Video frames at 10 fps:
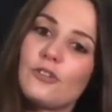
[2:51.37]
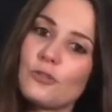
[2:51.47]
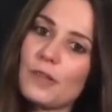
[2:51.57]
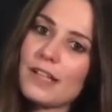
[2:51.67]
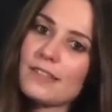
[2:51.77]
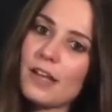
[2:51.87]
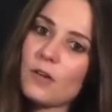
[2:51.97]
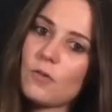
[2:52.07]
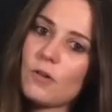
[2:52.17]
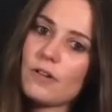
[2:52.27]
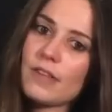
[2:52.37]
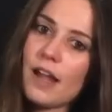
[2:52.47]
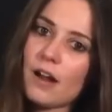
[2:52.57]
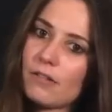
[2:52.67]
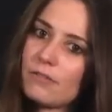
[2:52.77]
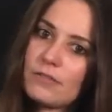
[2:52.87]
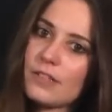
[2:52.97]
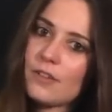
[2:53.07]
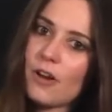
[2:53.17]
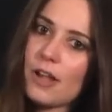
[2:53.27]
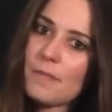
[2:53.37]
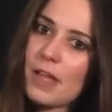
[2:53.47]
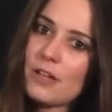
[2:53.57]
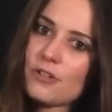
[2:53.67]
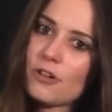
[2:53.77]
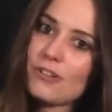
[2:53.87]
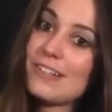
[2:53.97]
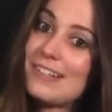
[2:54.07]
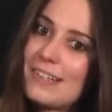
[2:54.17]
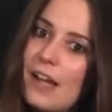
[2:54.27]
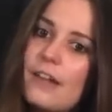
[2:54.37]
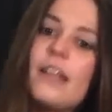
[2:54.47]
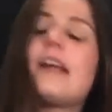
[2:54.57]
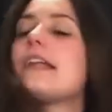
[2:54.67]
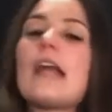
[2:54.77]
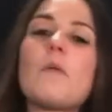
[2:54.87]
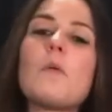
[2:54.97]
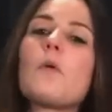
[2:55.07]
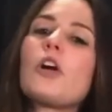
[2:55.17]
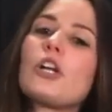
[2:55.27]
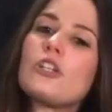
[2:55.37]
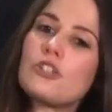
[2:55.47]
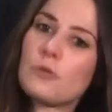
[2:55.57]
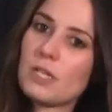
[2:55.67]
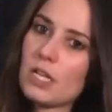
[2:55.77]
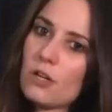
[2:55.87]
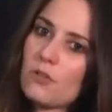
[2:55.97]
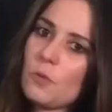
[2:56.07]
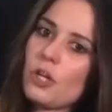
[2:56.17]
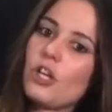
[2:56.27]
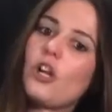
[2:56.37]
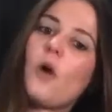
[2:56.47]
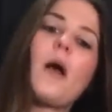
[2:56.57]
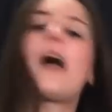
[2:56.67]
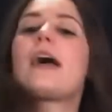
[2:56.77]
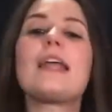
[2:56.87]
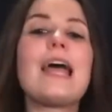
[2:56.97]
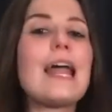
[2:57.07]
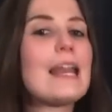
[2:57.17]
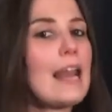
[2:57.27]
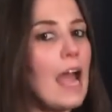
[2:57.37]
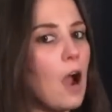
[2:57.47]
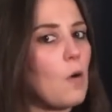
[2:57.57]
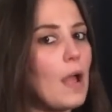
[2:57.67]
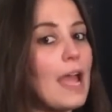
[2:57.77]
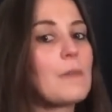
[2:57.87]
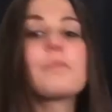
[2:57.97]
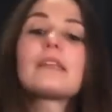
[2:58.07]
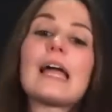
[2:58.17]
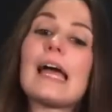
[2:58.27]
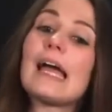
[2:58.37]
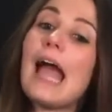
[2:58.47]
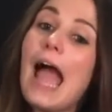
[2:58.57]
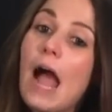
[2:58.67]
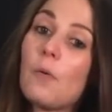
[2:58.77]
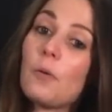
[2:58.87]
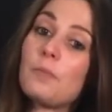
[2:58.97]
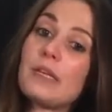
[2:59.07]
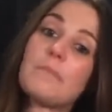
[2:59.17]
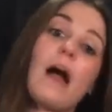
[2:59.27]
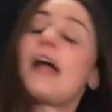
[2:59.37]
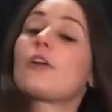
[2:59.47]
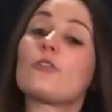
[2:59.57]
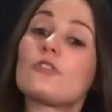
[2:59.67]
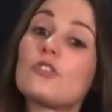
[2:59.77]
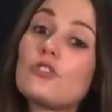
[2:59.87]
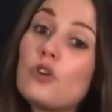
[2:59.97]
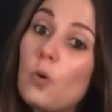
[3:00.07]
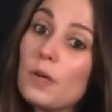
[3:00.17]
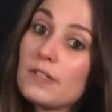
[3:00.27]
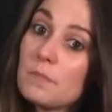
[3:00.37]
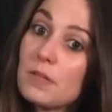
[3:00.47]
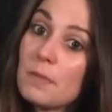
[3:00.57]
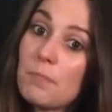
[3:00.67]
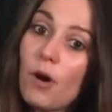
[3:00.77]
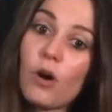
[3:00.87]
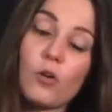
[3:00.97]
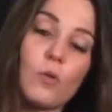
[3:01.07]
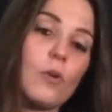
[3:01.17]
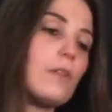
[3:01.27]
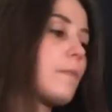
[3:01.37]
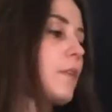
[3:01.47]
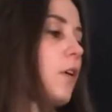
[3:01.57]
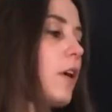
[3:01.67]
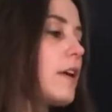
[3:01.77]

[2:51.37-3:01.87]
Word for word: So that's that chord there. That's our A major, done. Now what we're gonna do here is we're gonna go ahead now and play our B minor. This is going to be a bar chord, all